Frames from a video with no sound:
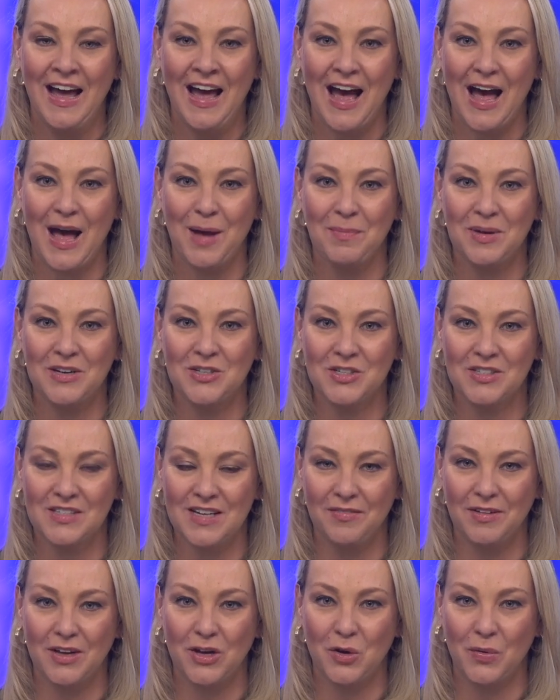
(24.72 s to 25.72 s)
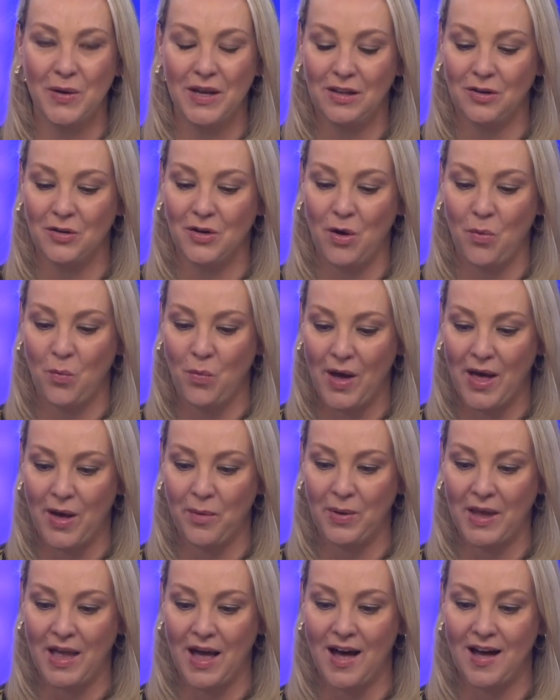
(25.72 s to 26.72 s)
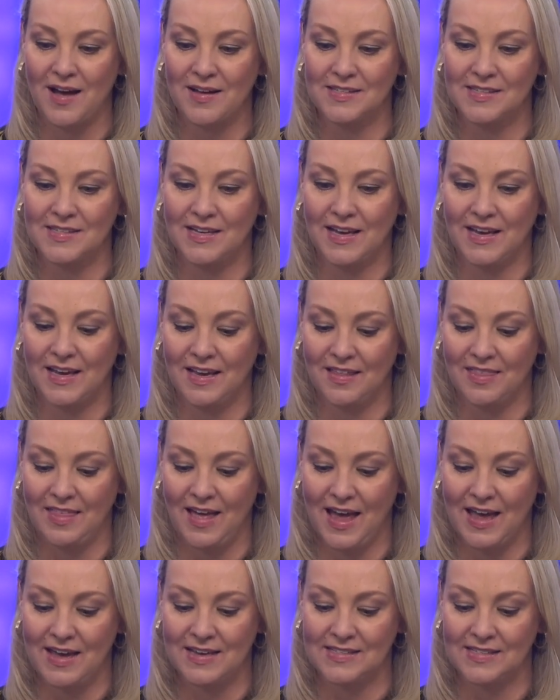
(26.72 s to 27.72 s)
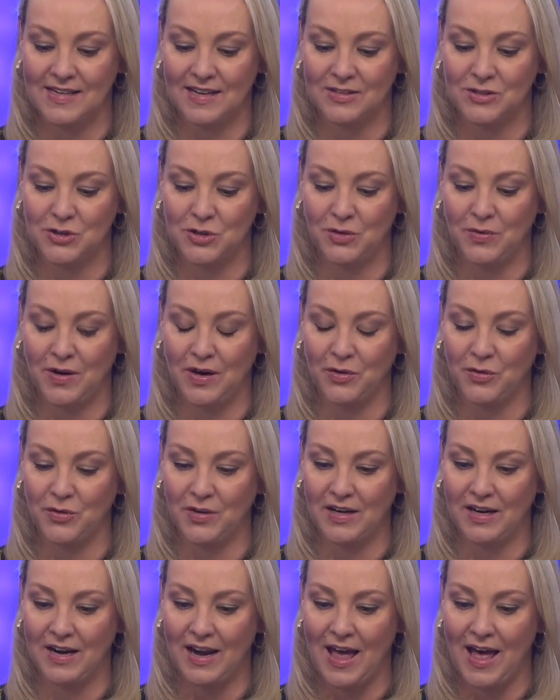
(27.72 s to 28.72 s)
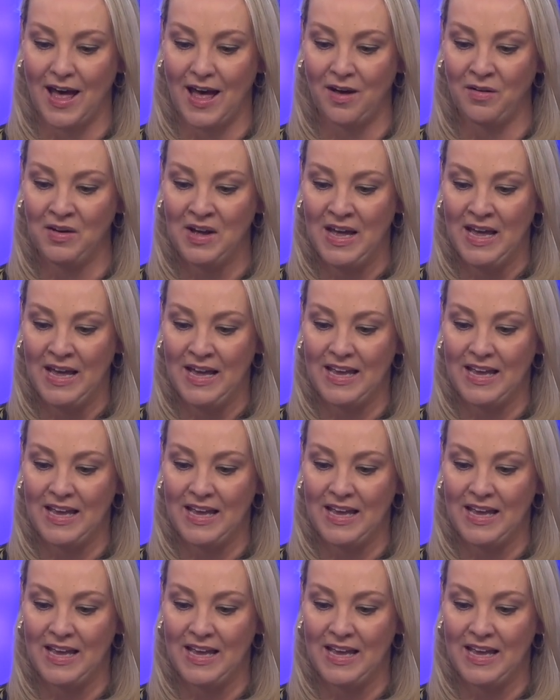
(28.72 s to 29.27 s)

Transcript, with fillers: Um, just having a quick look at where we are seeing the ASX 200 now.